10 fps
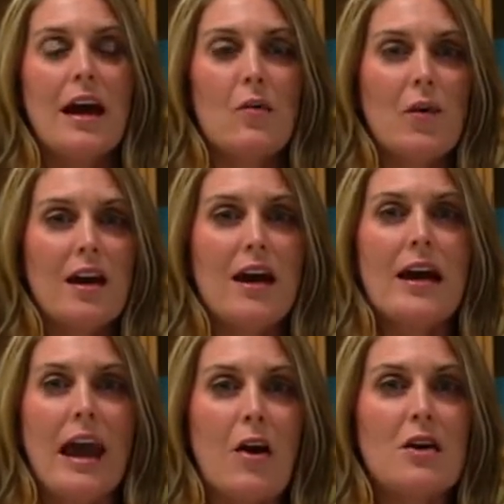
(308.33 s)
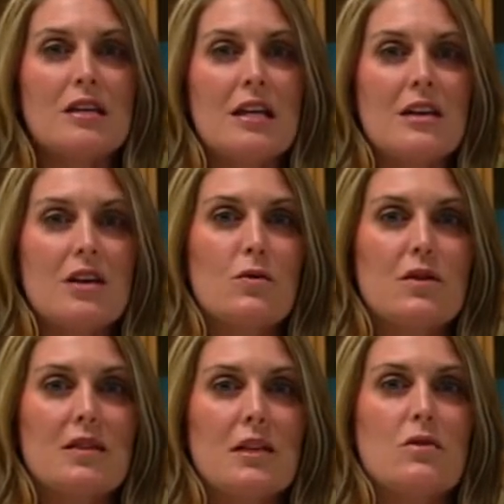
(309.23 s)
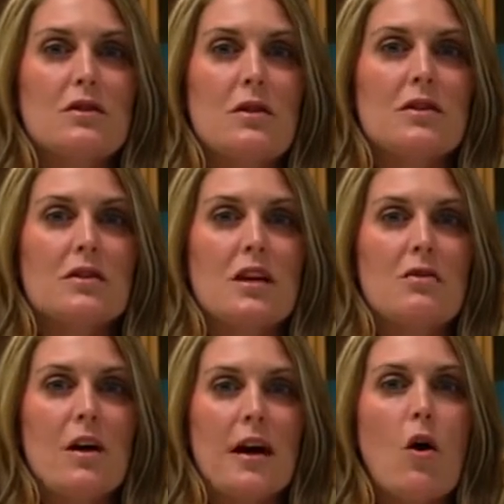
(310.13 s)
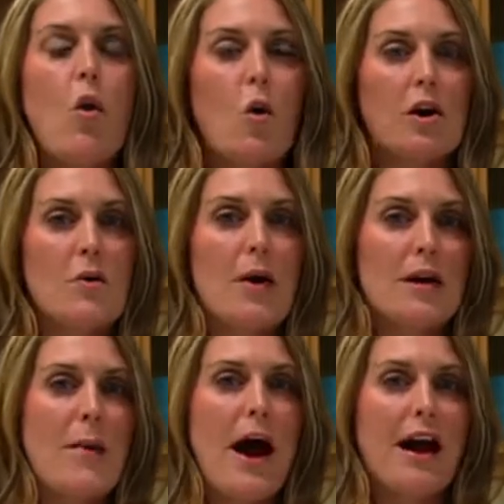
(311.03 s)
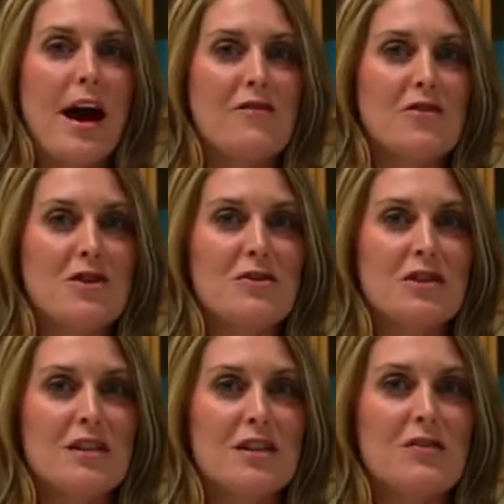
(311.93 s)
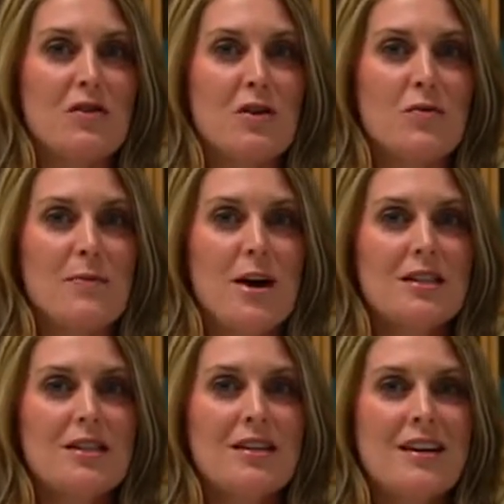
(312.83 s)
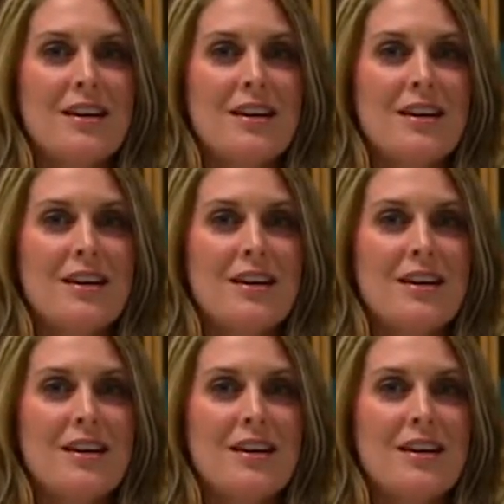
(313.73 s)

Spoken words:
and we can guarantee that you will see results that you like or your money back after using this for 3 months.